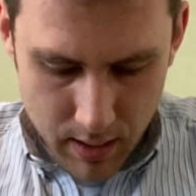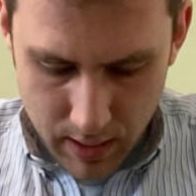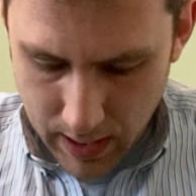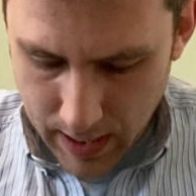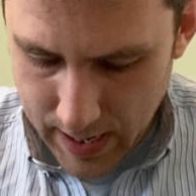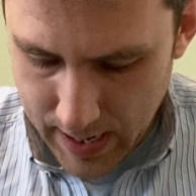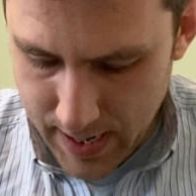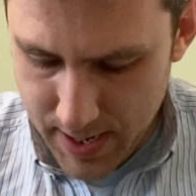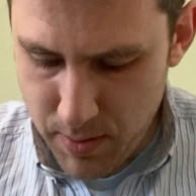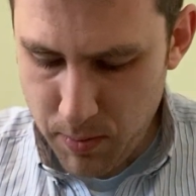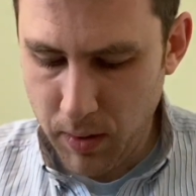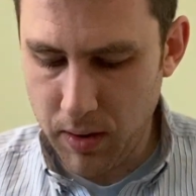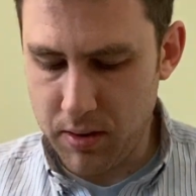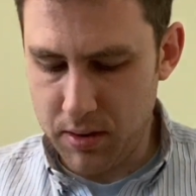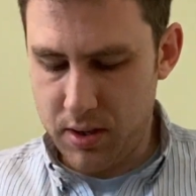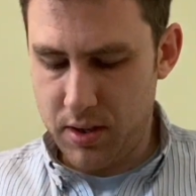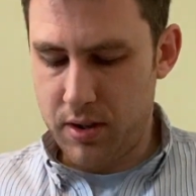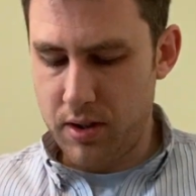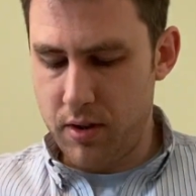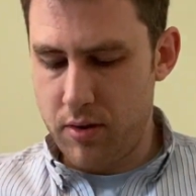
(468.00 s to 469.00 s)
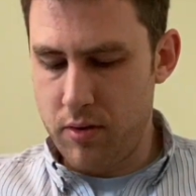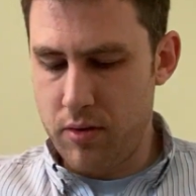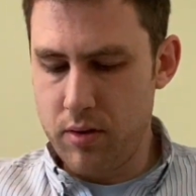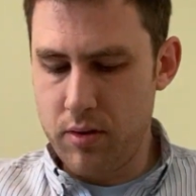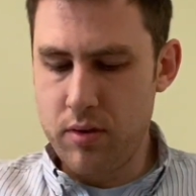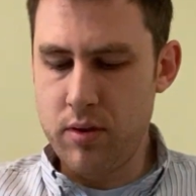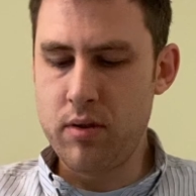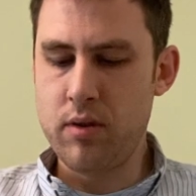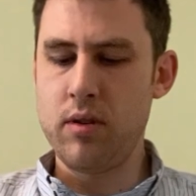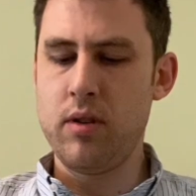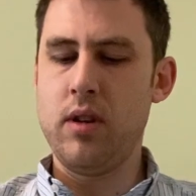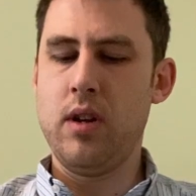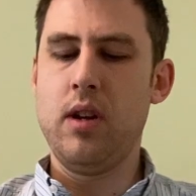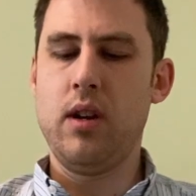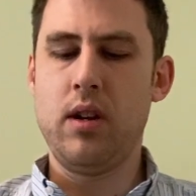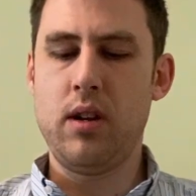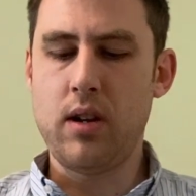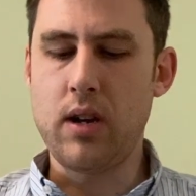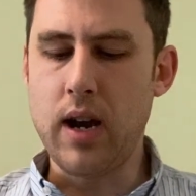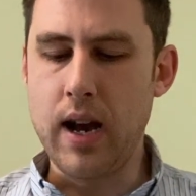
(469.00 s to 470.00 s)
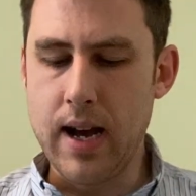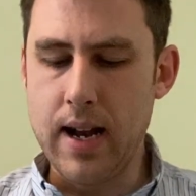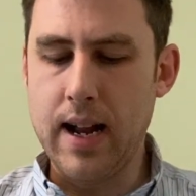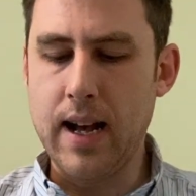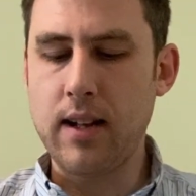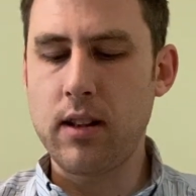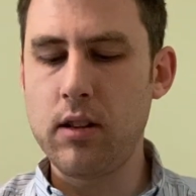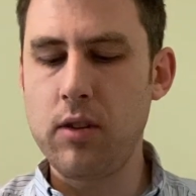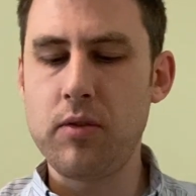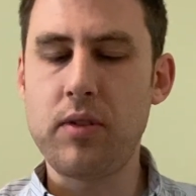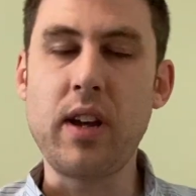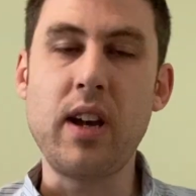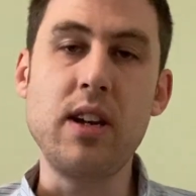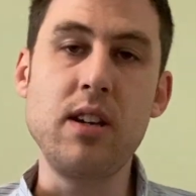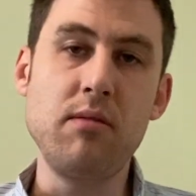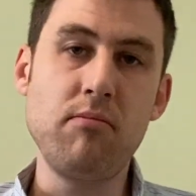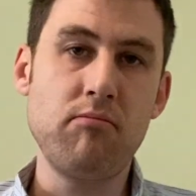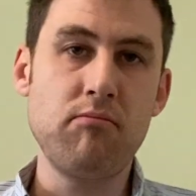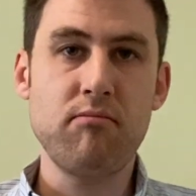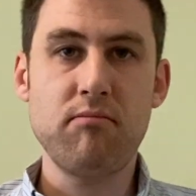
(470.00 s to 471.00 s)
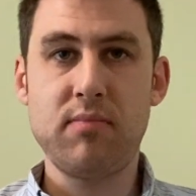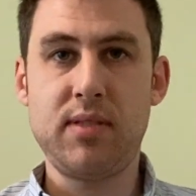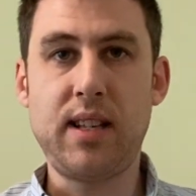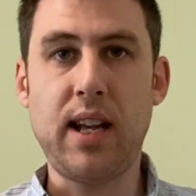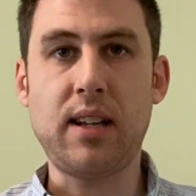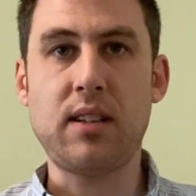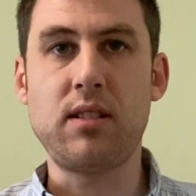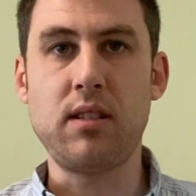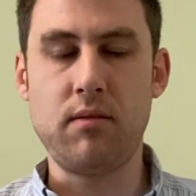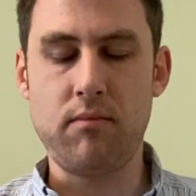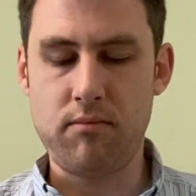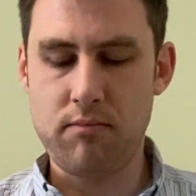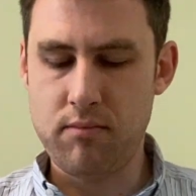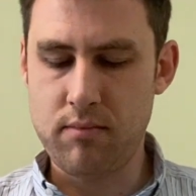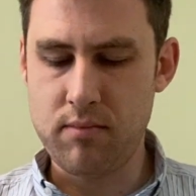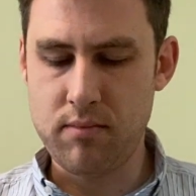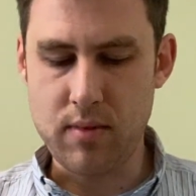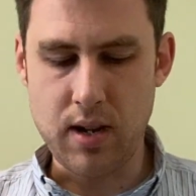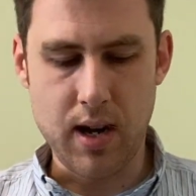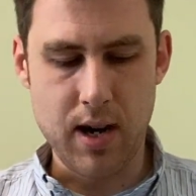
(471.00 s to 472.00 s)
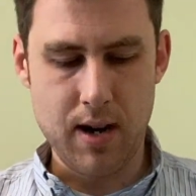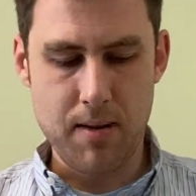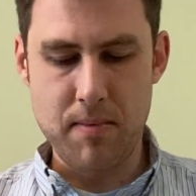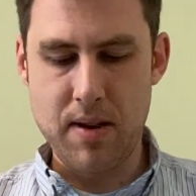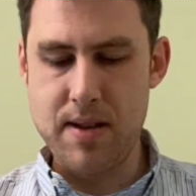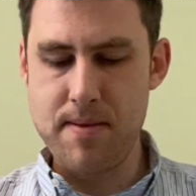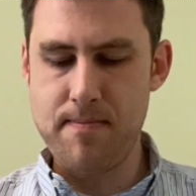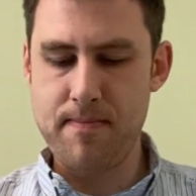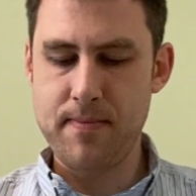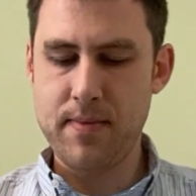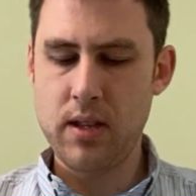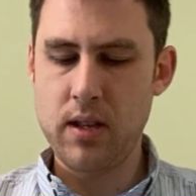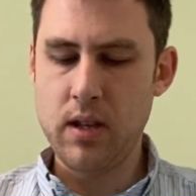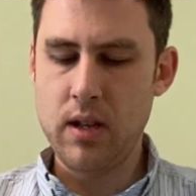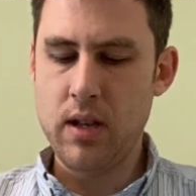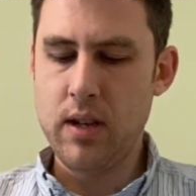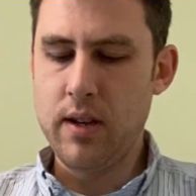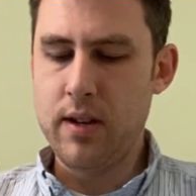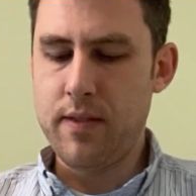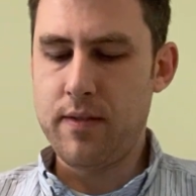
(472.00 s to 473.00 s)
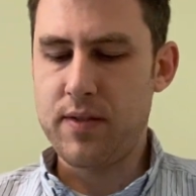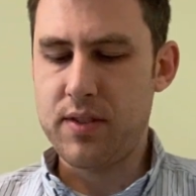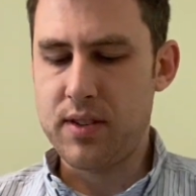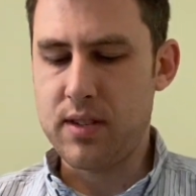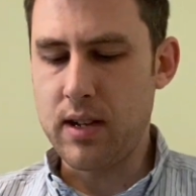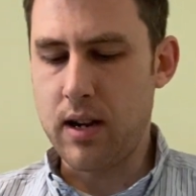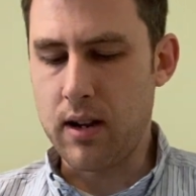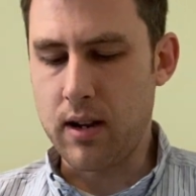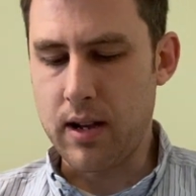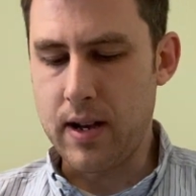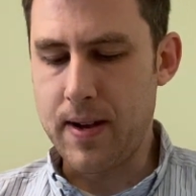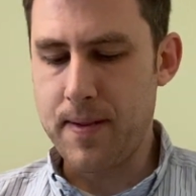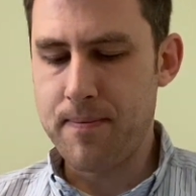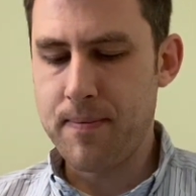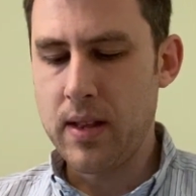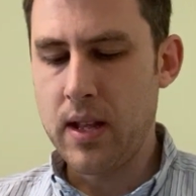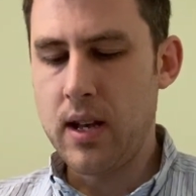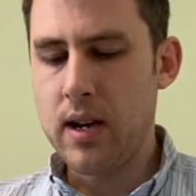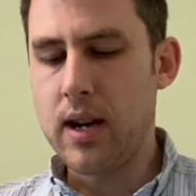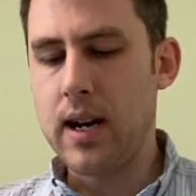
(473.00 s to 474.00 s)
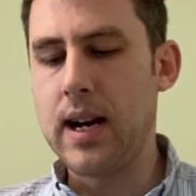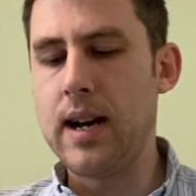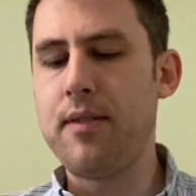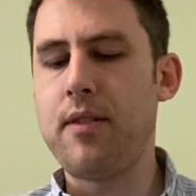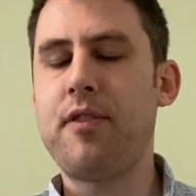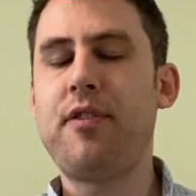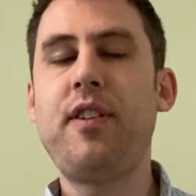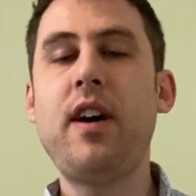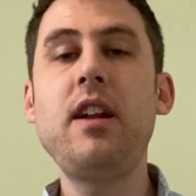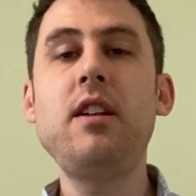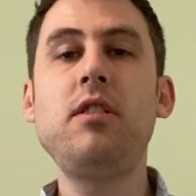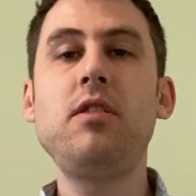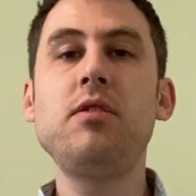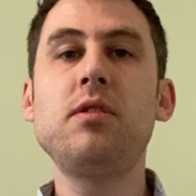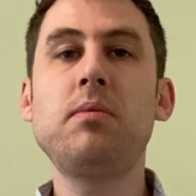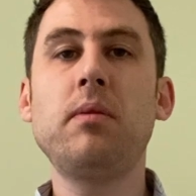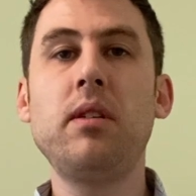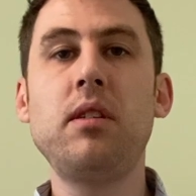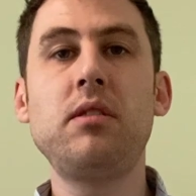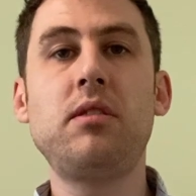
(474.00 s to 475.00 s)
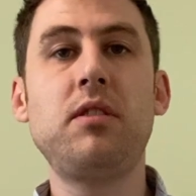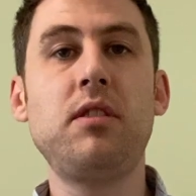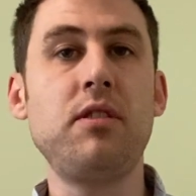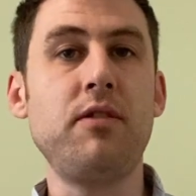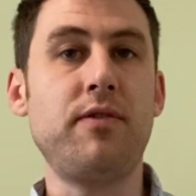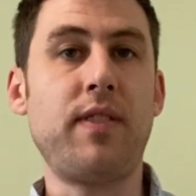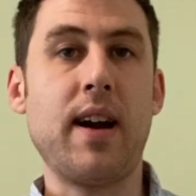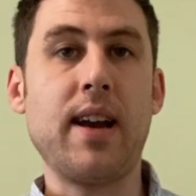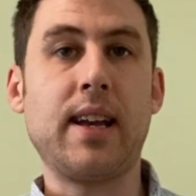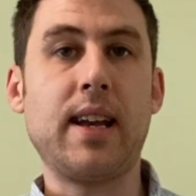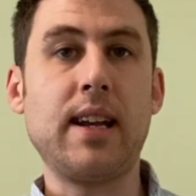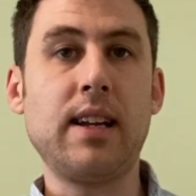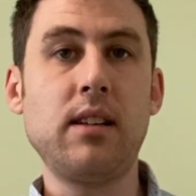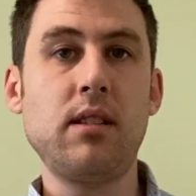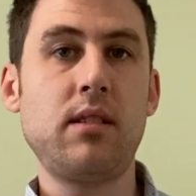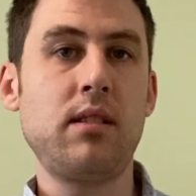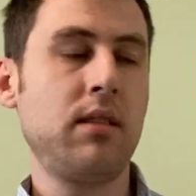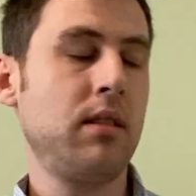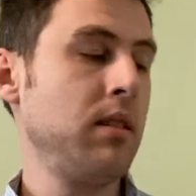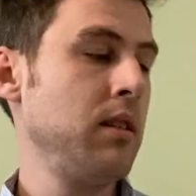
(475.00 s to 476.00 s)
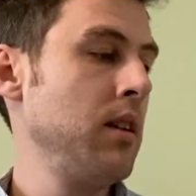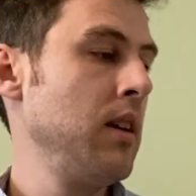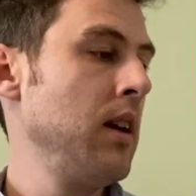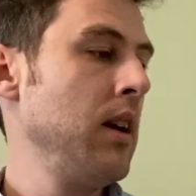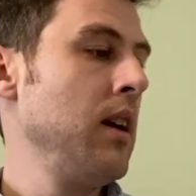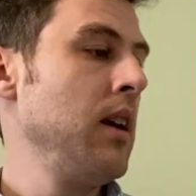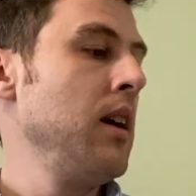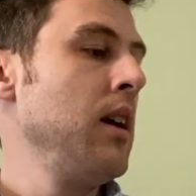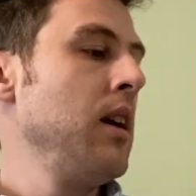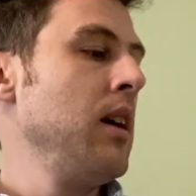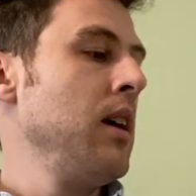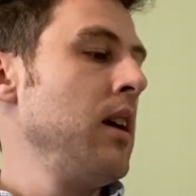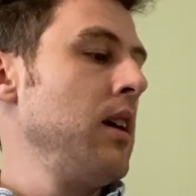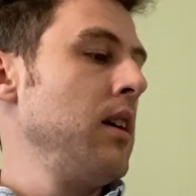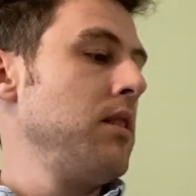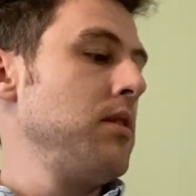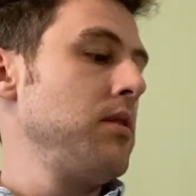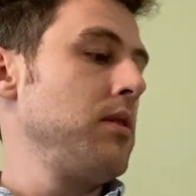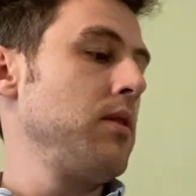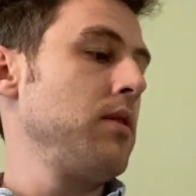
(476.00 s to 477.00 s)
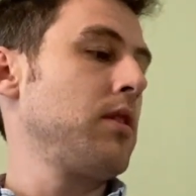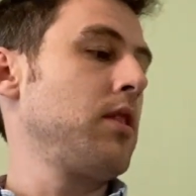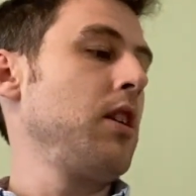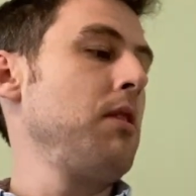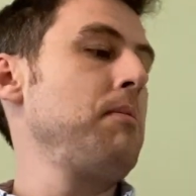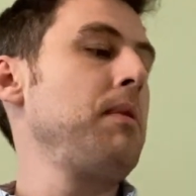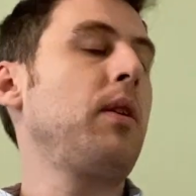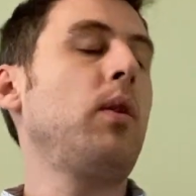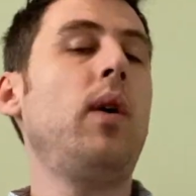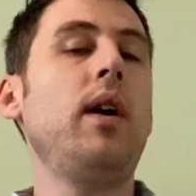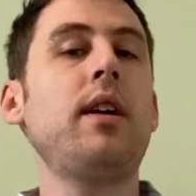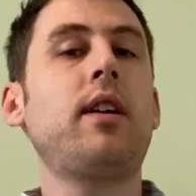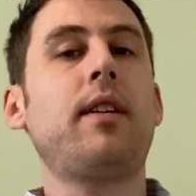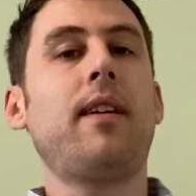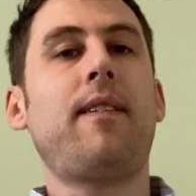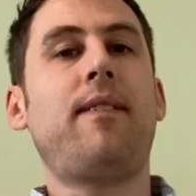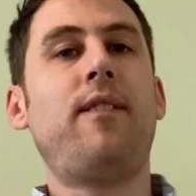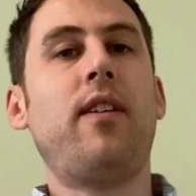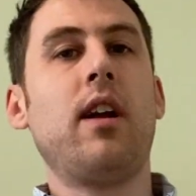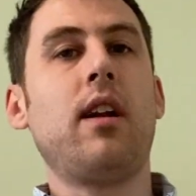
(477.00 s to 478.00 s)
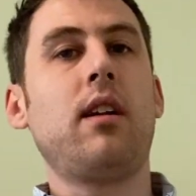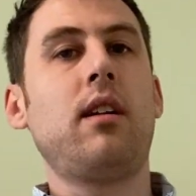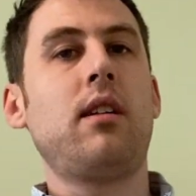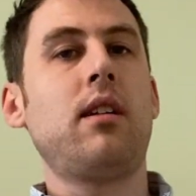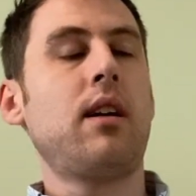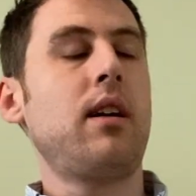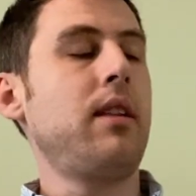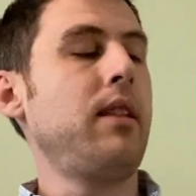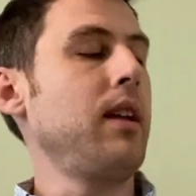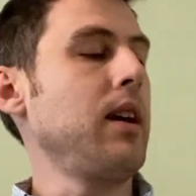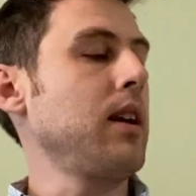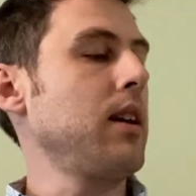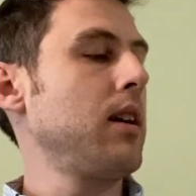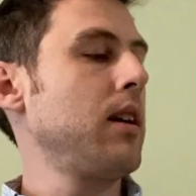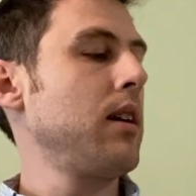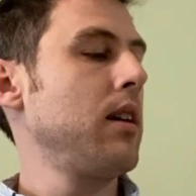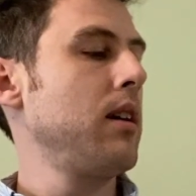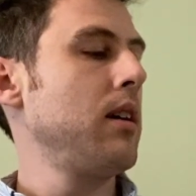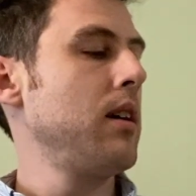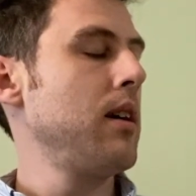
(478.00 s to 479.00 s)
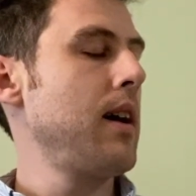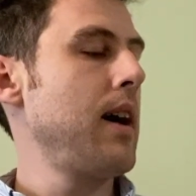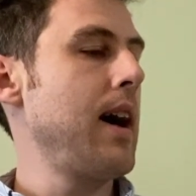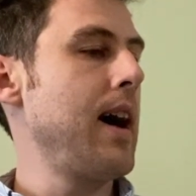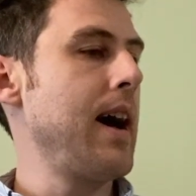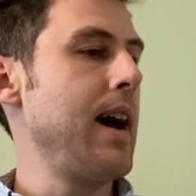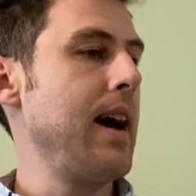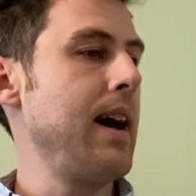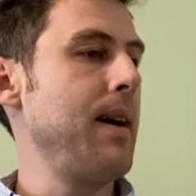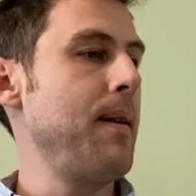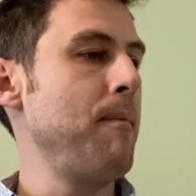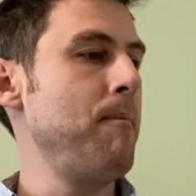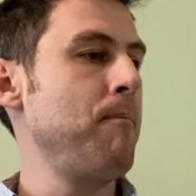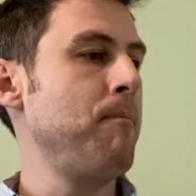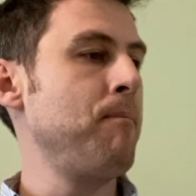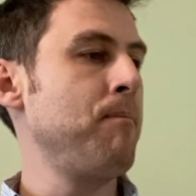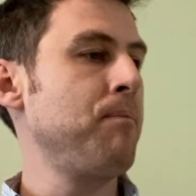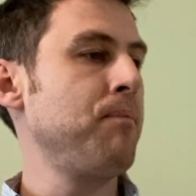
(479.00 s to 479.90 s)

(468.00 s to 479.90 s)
I want to do an Anglo-Dane Saxon army for saga. I have a friend who's wanting to do Vikings. So it's going to be quite good fun, I think. Um,